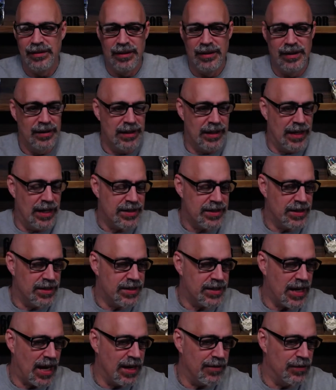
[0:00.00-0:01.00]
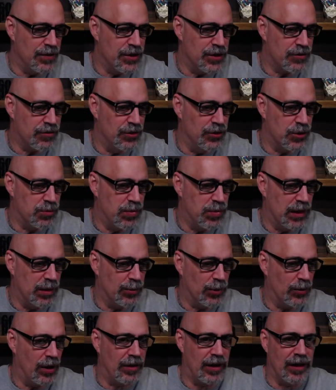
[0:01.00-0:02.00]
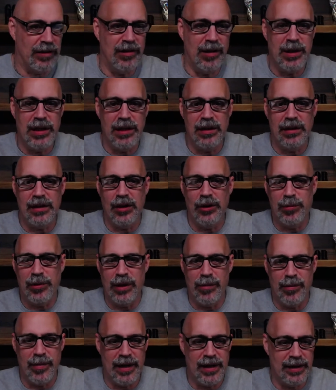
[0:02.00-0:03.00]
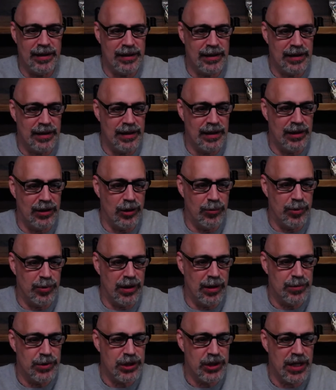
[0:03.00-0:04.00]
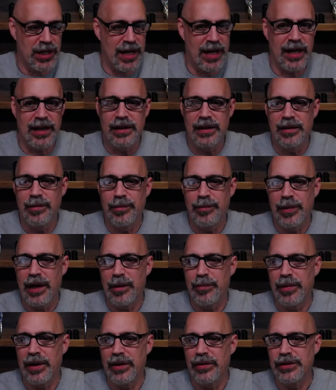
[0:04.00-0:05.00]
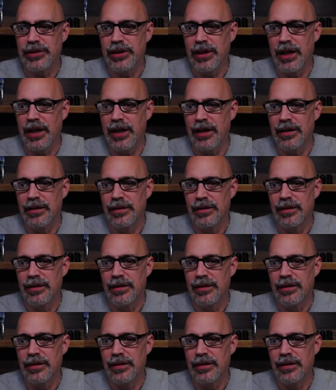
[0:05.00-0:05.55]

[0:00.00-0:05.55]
Yeah, that's the Siphon Sluice people. All right, let me open up my thing, open up chat, pop out chat.